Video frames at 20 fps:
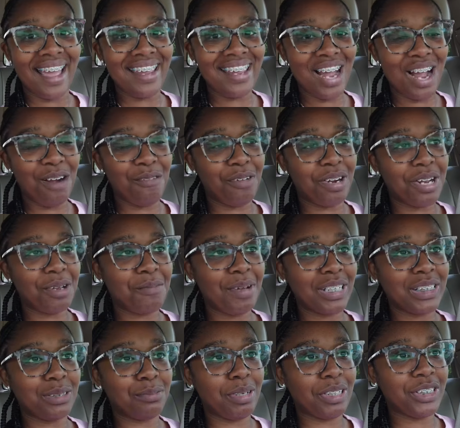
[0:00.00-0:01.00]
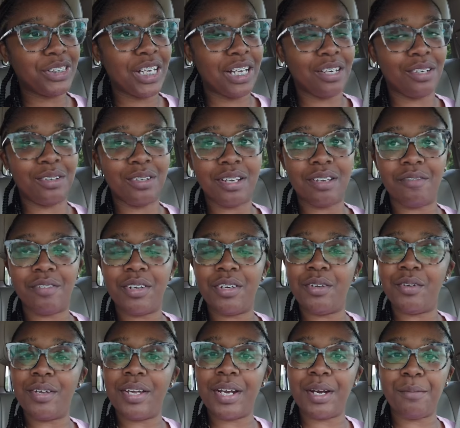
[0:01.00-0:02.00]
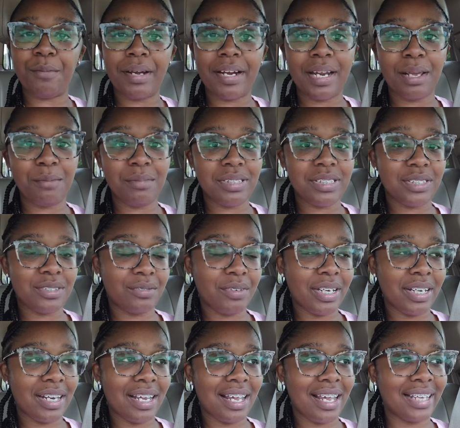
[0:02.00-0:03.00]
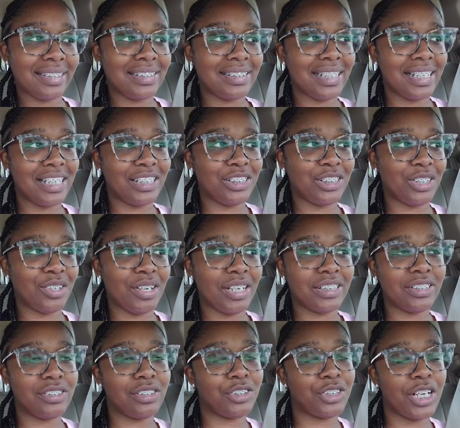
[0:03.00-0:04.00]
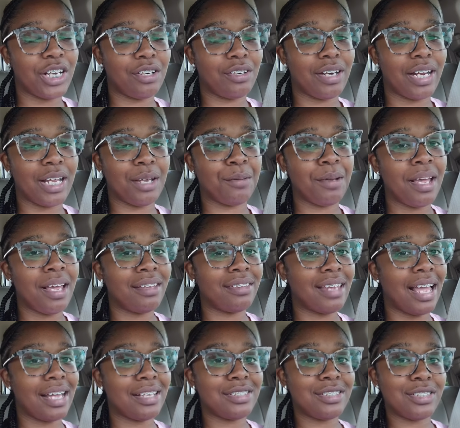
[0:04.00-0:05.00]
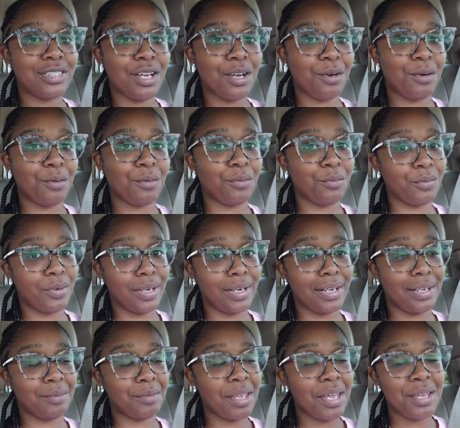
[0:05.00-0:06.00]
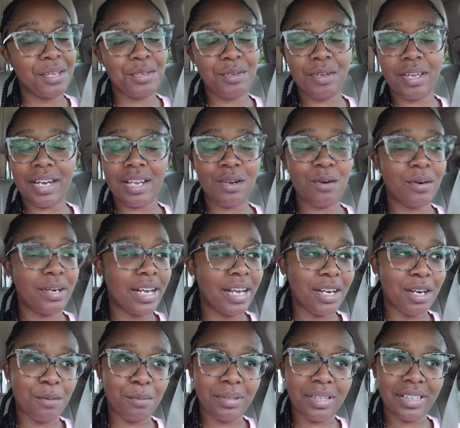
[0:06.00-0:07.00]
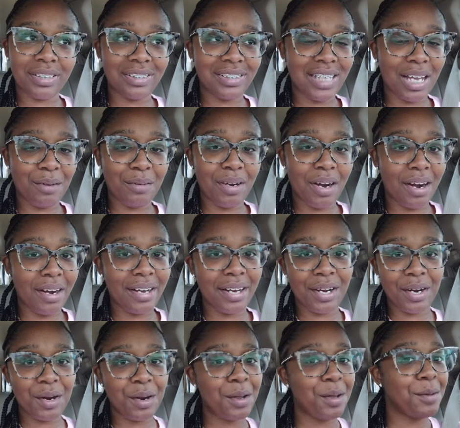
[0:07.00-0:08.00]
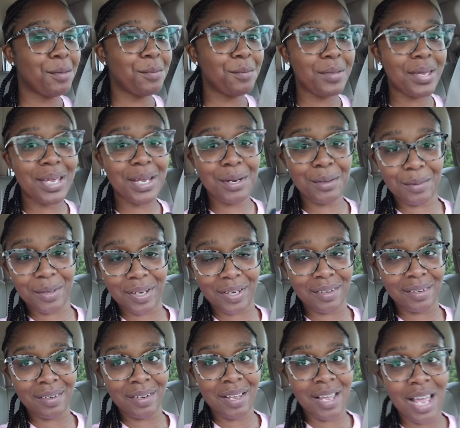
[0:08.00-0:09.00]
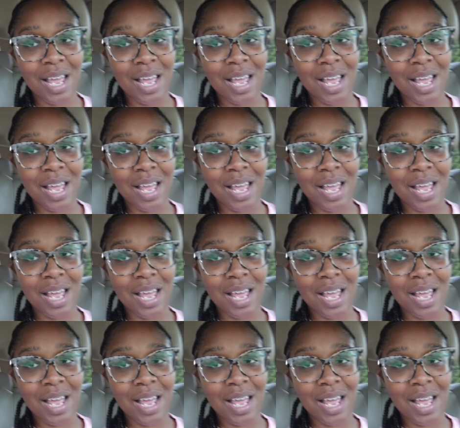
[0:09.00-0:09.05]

Hey y'all, welcome back to my channel. If you're new here, my name is Serena, hence the intro, hence the channel name. That's so Rena. You get it corny, I know, but that's just how we are here. Period.